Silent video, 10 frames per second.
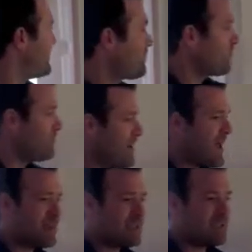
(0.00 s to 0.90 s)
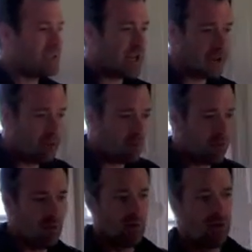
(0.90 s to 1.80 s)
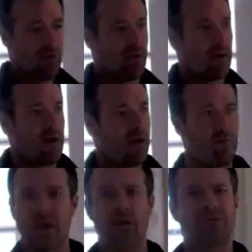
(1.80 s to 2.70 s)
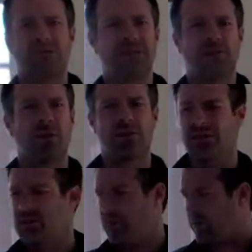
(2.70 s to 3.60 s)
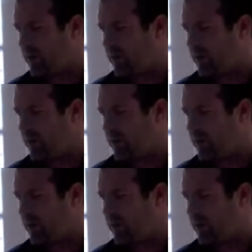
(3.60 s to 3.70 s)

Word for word: It's not terrible, uh, but obviously this all needs to be